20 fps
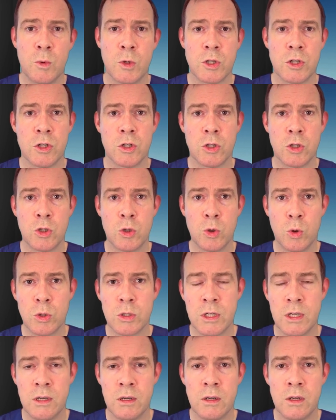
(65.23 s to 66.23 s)
which is
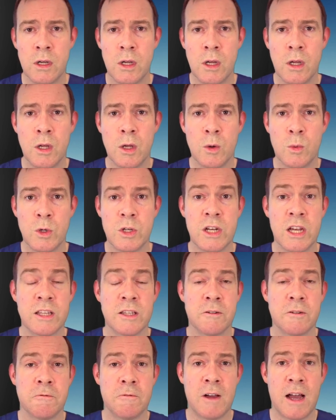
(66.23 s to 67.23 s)
shorter, which
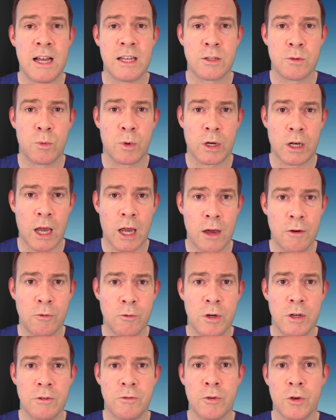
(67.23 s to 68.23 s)
has a fast
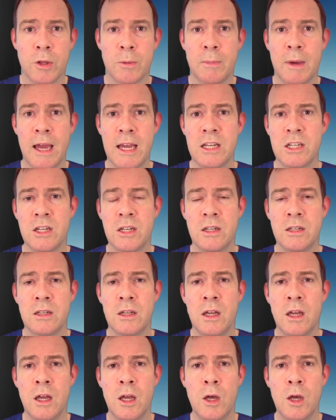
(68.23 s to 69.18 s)
recovery for the patient,